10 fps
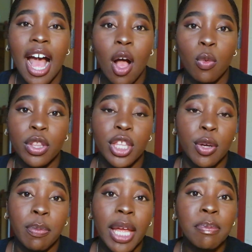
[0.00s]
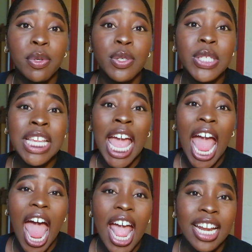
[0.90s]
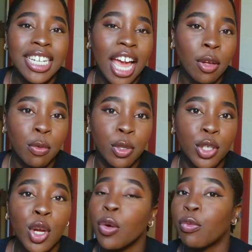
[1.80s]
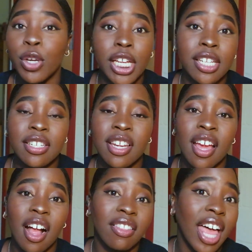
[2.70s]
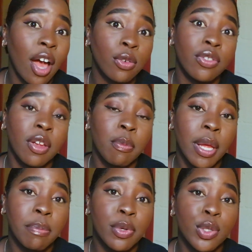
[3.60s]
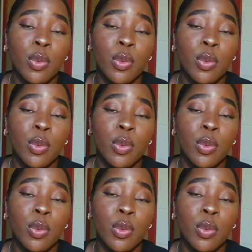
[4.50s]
with their papers and I would read aloud their papers,